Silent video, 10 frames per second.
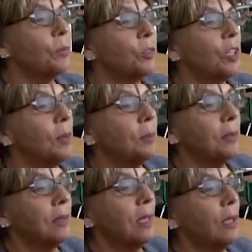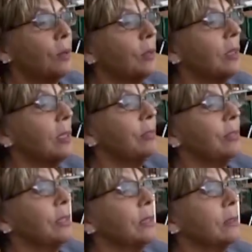James Cowan,
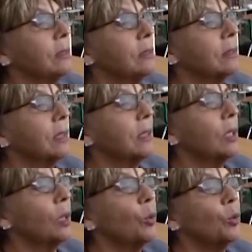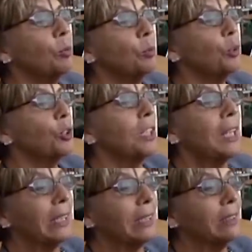living in Old Bush
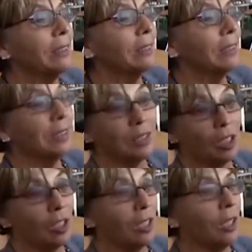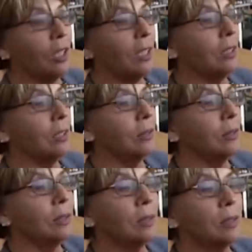Lane in Carlisle
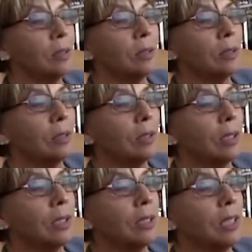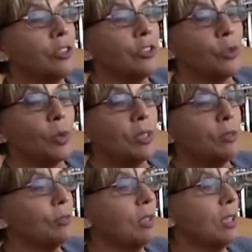at the age of
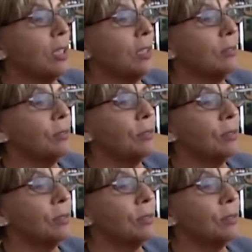25,